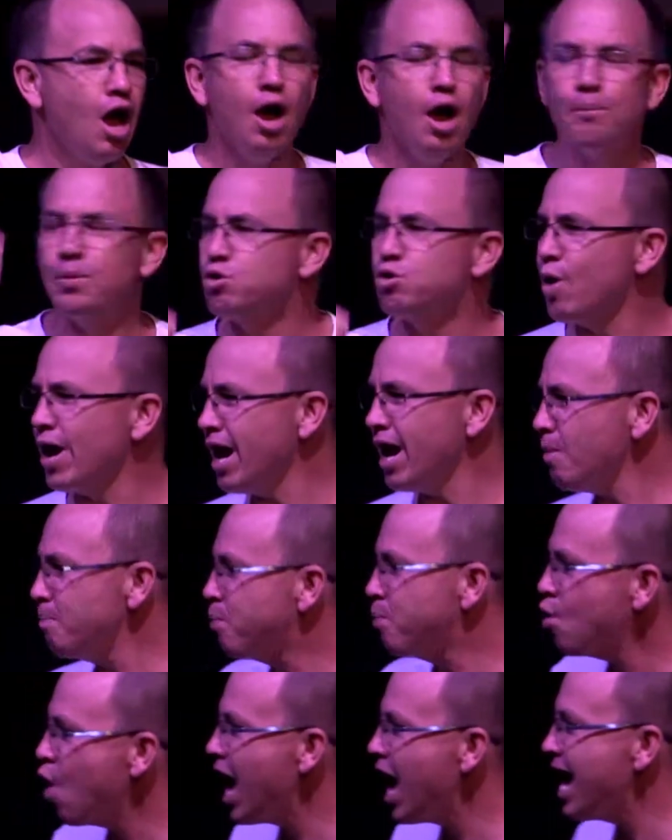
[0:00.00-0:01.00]
But when I
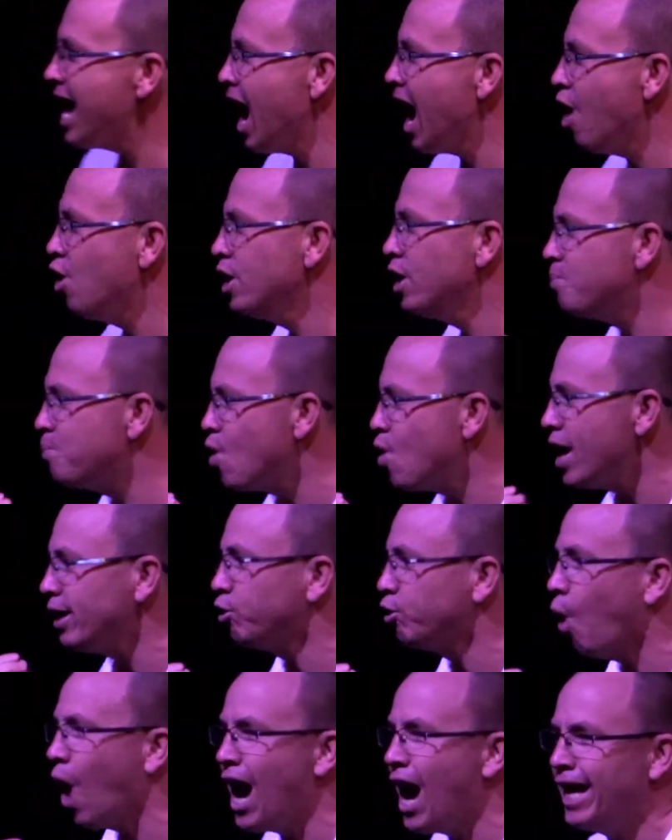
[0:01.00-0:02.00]
pray, I only pray
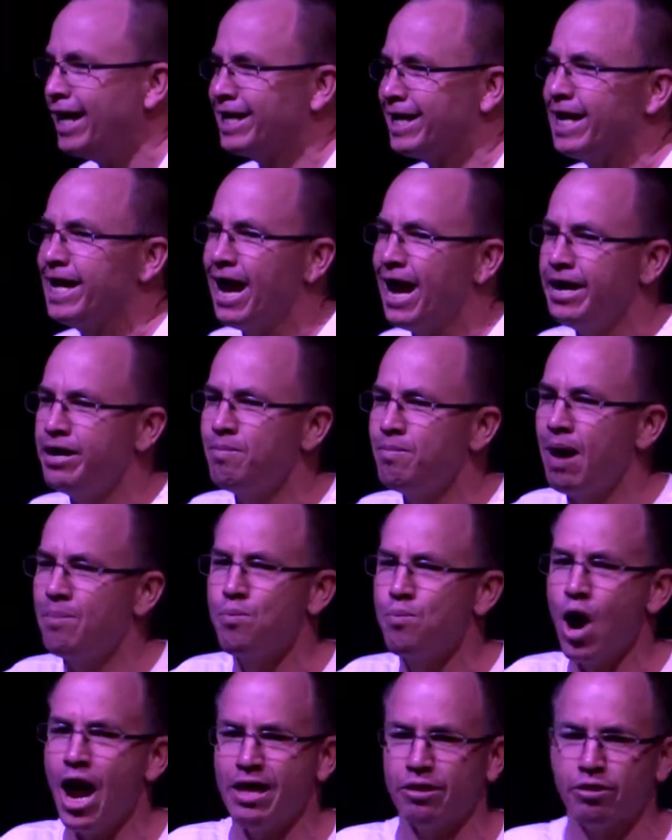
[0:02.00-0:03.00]
quietly under my
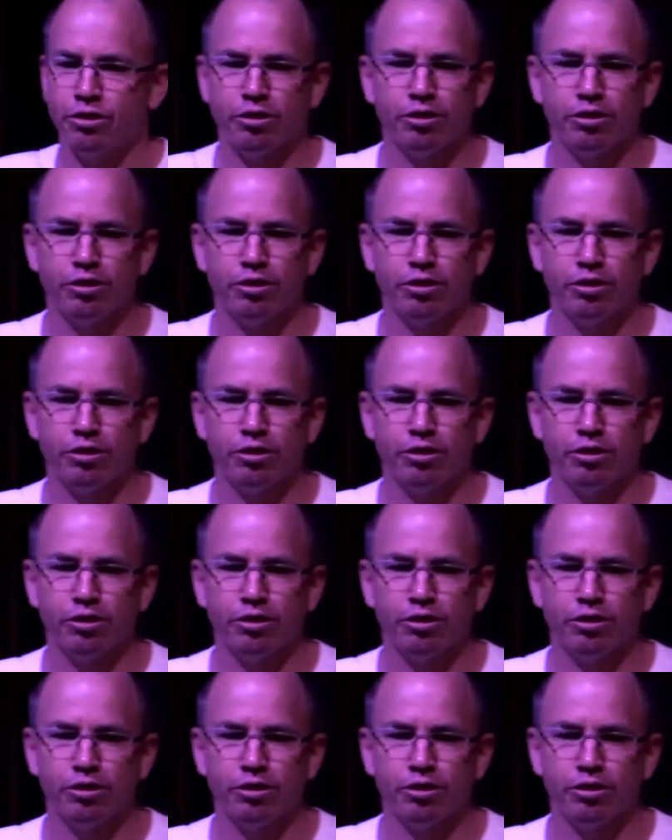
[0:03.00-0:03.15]
breath,